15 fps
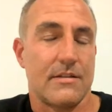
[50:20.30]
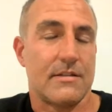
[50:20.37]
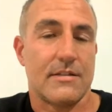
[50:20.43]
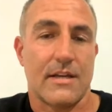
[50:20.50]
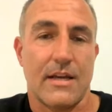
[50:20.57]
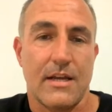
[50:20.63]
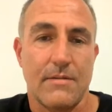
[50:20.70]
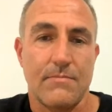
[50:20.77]
the
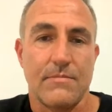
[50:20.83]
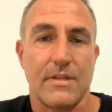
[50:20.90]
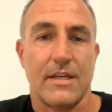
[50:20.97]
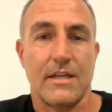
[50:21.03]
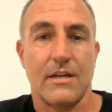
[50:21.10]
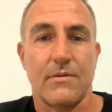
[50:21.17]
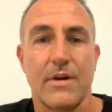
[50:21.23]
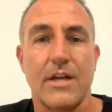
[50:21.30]
same
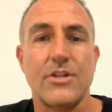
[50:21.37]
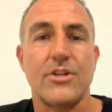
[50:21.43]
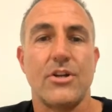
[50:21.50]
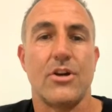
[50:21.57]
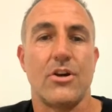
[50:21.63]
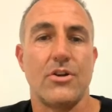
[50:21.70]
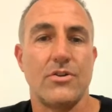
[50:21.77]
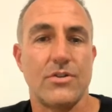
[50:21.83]
gear
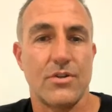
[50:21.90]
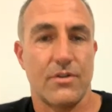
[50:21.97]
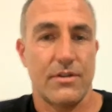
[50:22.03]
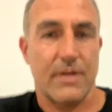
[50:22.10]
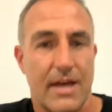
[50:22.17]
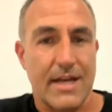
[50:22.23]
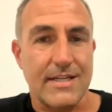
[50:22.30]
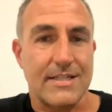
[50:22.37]
ratios
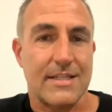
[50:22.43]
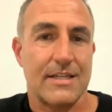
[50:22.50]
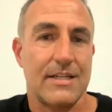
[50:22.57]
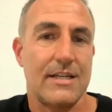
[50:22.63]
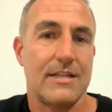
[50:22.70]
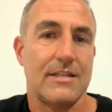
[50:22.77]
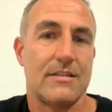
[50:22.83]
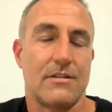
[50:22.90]
on the AT.
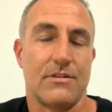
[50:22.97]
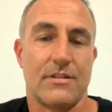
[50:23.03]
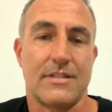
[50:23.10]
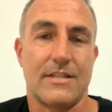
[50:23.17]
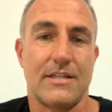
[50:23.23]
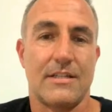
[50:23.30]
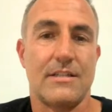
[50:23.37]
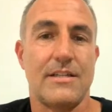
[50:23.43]
It's still a
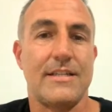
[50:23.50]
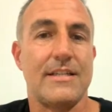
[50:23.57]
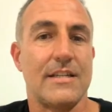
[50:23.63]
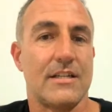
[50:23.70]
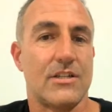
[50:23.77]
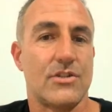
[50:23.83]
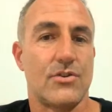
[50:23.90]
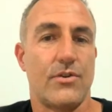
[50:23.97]

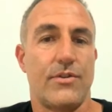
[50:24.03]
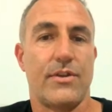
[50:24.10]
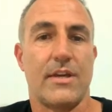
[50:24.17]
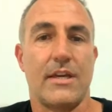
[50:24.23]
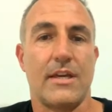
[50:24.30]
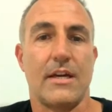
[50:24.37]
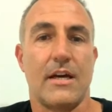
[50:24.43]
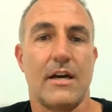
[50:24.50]
66 tooth
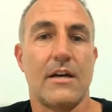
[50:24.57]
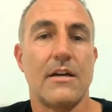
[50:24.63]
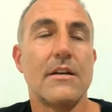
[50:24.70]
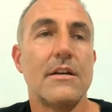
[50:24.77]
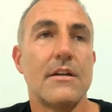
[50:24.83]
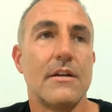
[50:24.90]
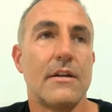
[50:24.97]
gear.